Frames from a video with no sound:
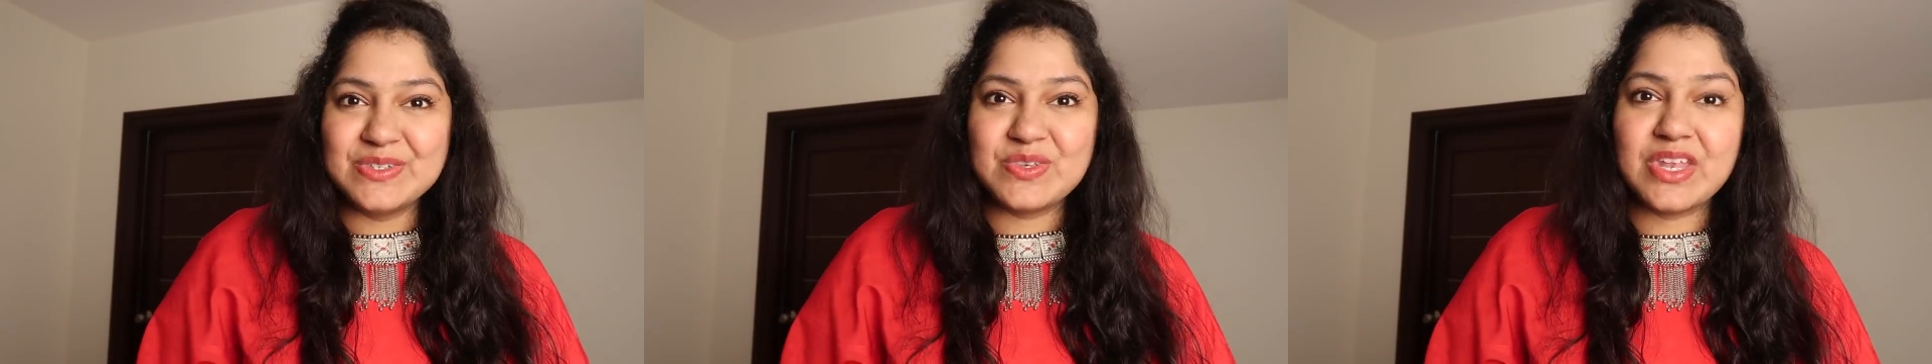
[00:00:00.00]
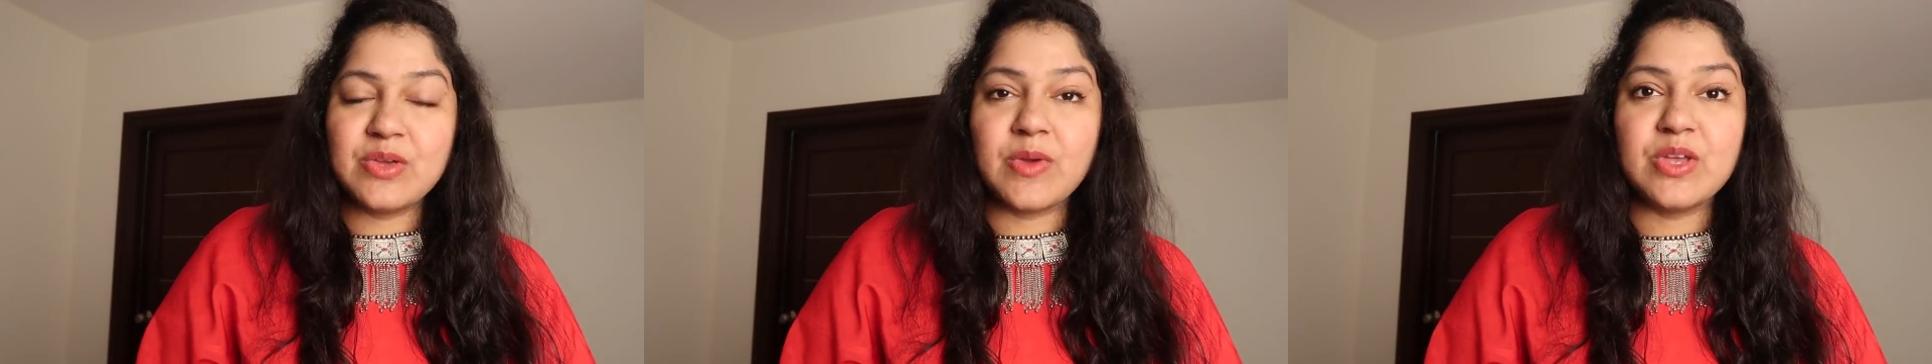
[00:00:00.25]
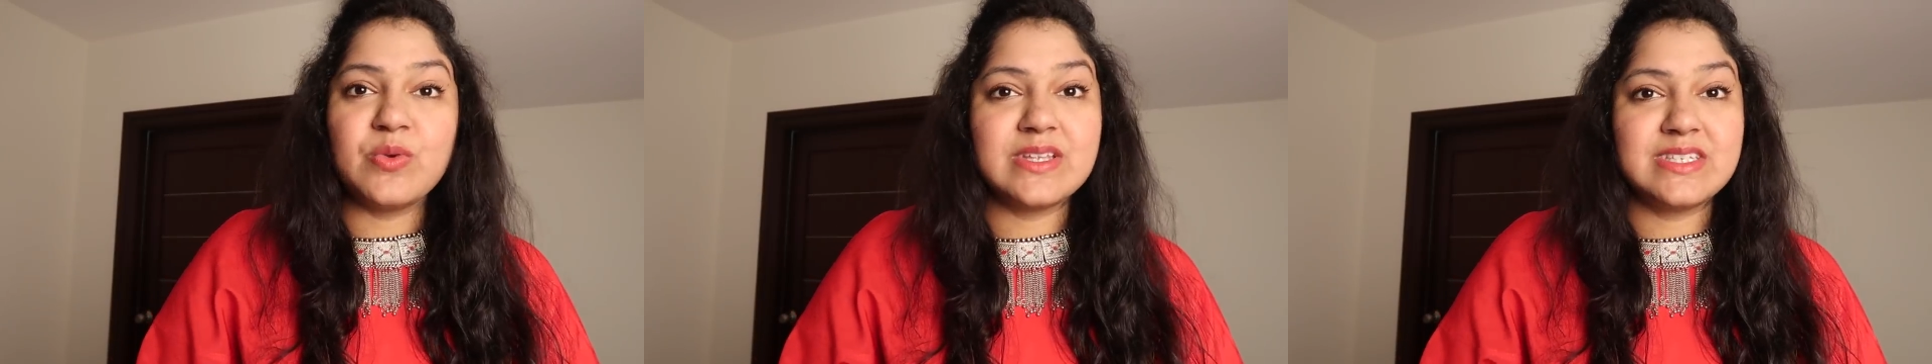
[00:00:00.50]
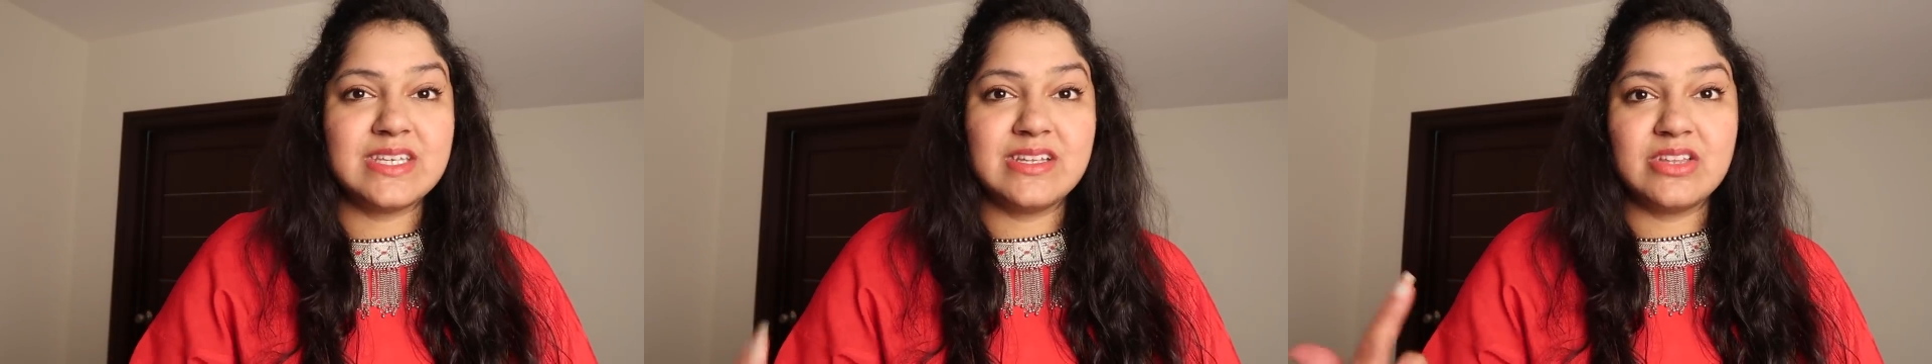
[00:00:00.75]
So anyway, you
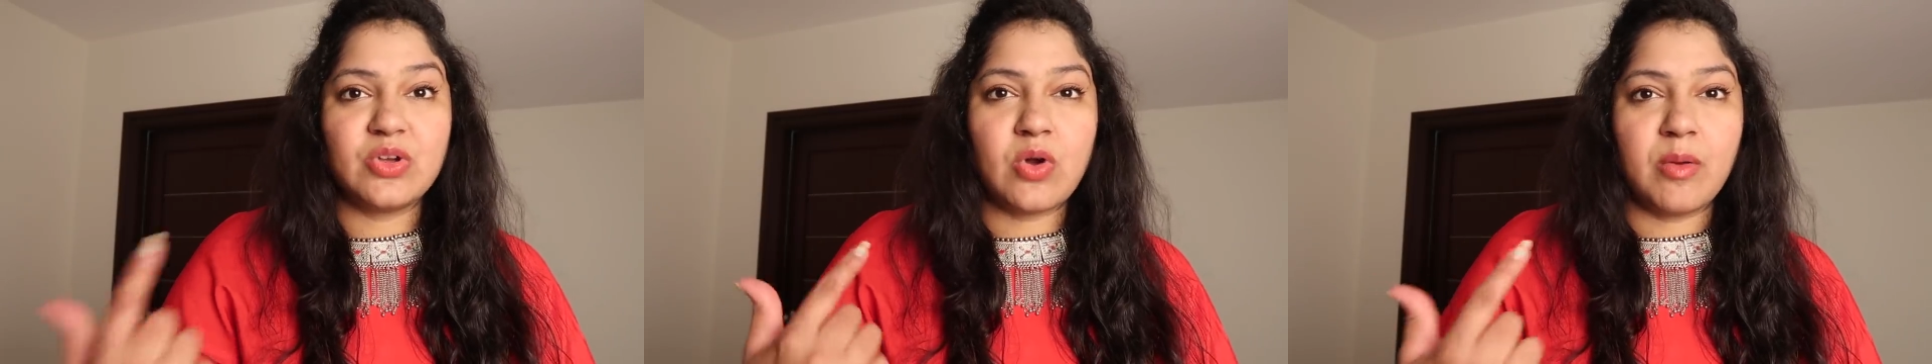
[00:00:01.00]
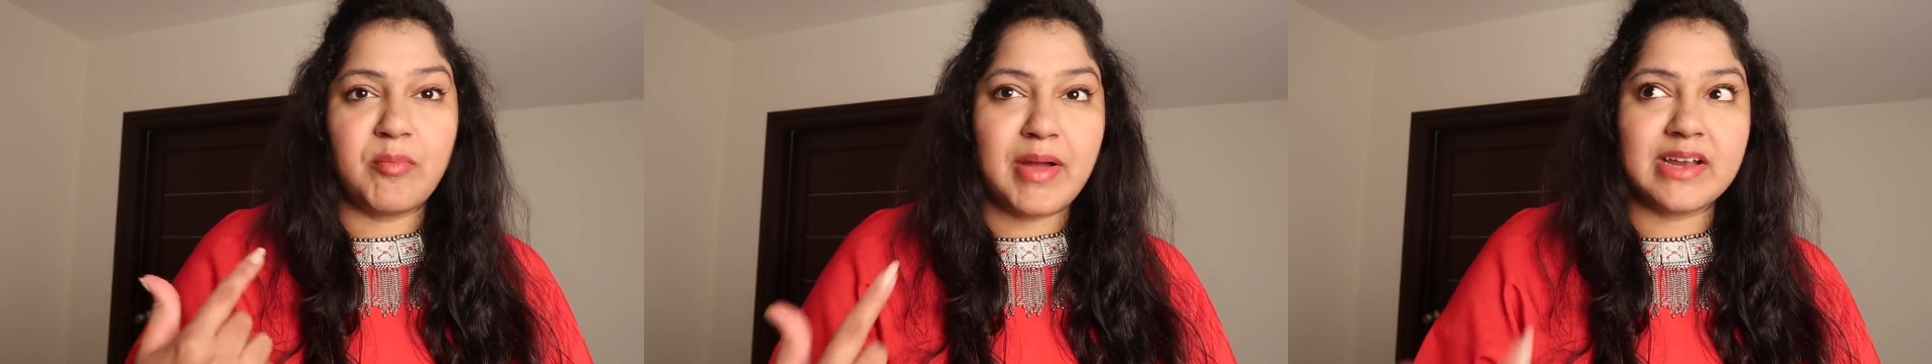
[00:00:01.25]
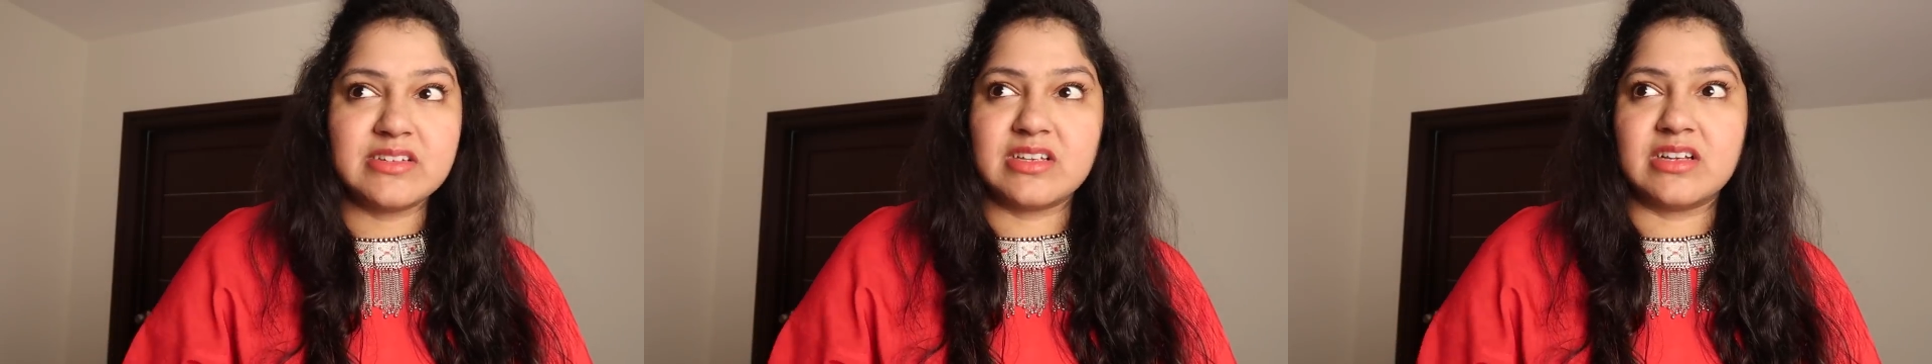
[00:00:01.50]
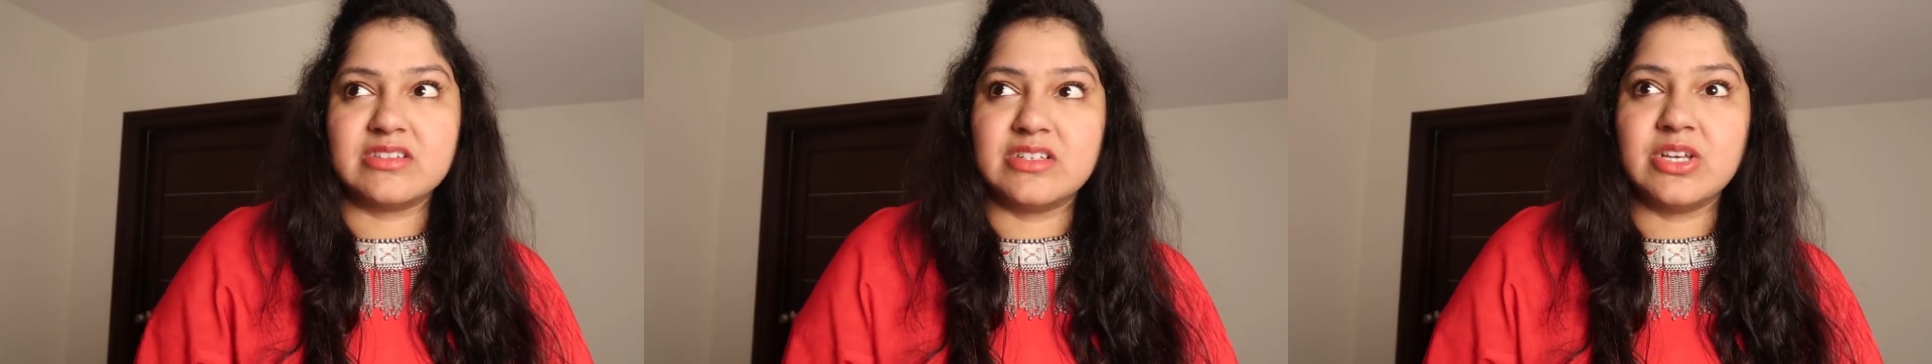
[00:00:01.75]
can see that the compact is
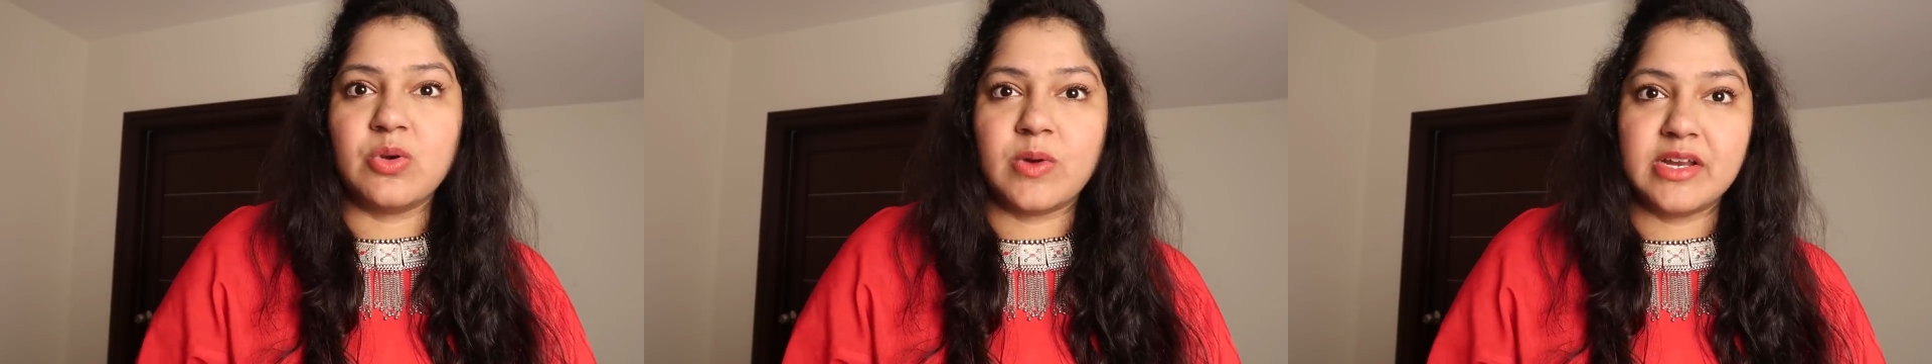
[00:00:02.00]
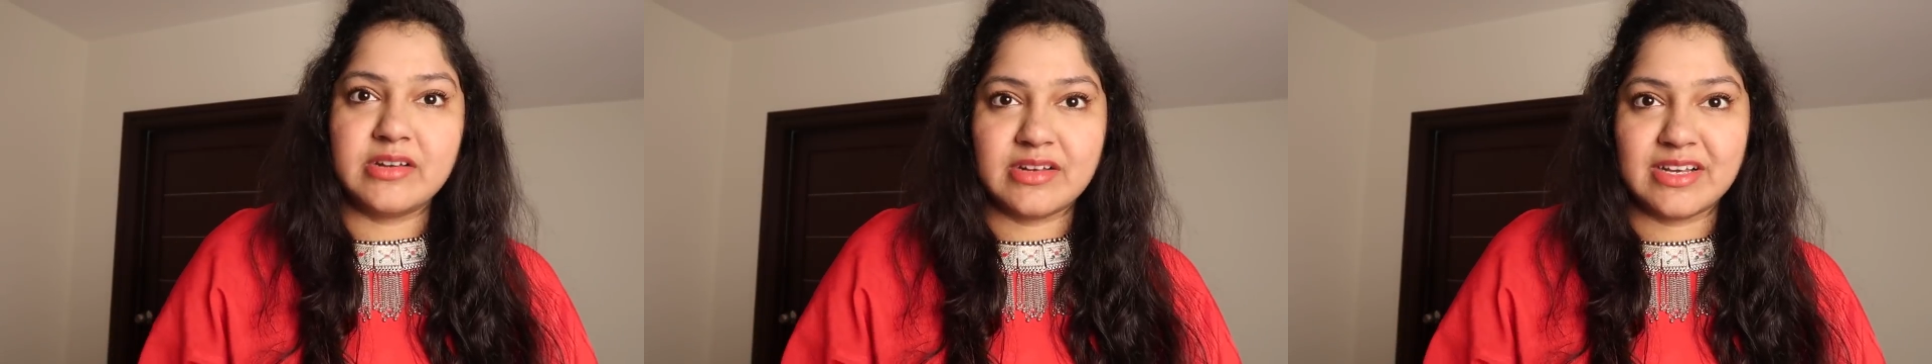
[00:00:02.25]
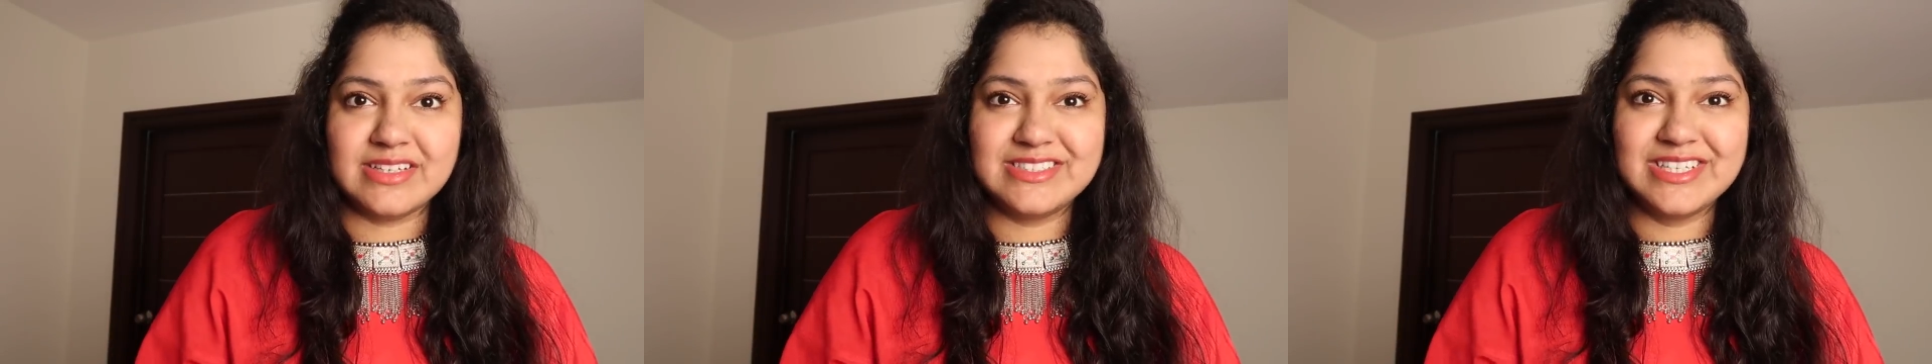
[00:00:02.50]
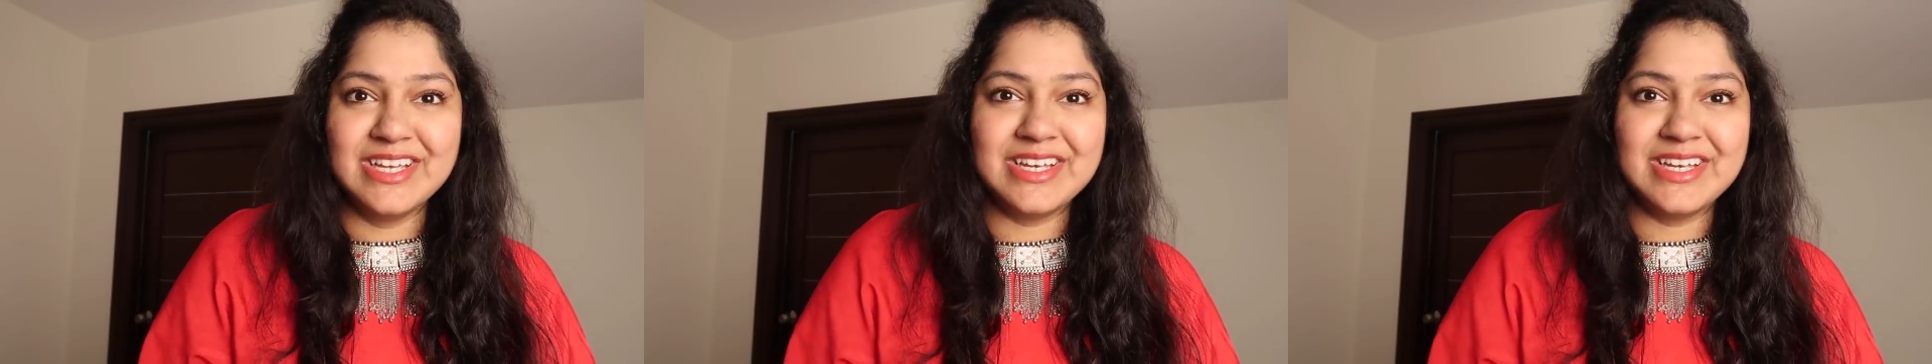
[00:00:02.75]
actually quite nice.